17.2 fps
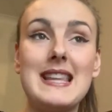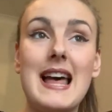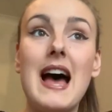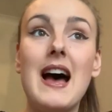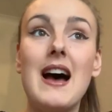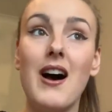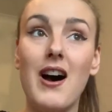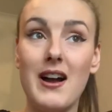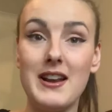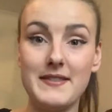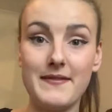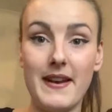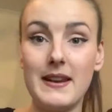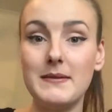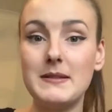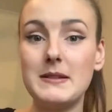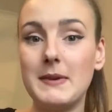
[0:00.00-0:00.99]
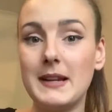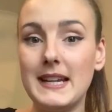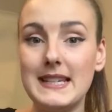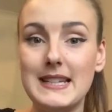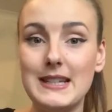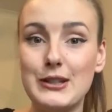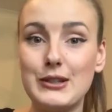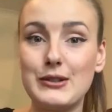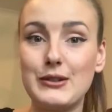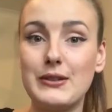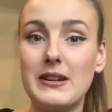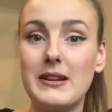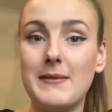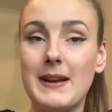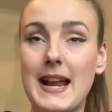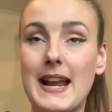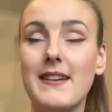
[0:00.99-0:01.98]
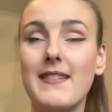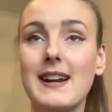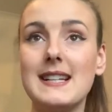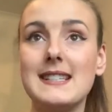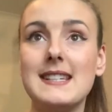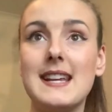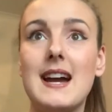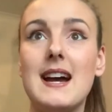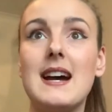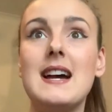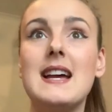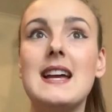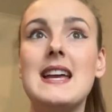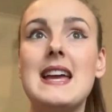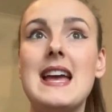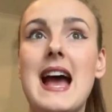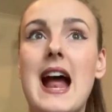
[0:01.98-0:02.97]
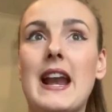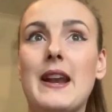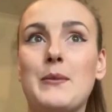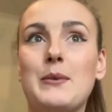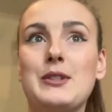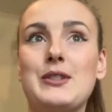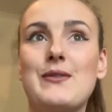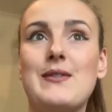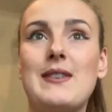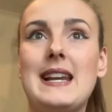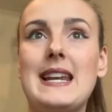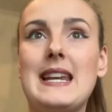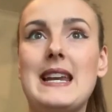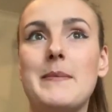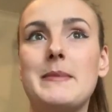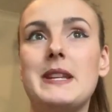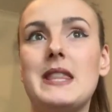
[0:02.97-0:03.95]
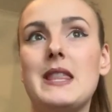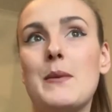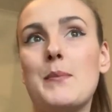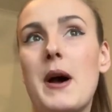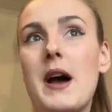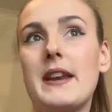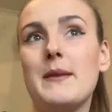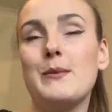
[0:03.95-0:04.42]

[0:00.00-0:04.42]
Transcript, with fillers: that I developed my eating disorder my anorexia and it wasn't really nipped in the bud.